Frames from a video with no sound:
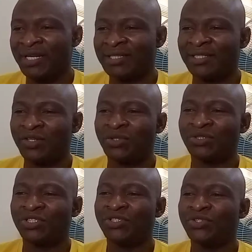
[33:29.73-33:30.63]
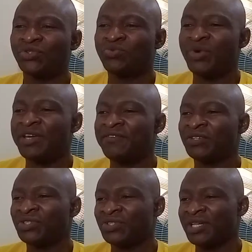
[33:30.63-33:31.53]
that in continuous wave
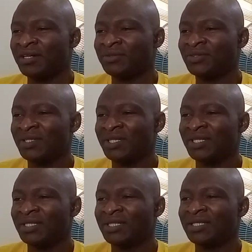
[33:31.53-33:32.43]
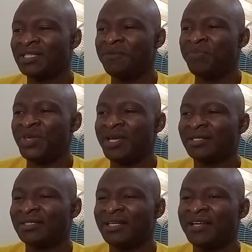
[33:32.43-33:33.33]
ultrasound, the TP
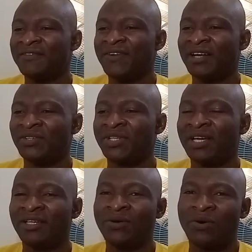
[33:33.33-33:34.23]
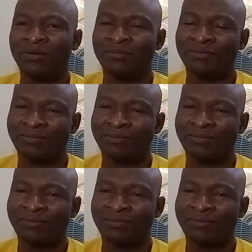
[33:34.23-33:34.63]
and TA values are equal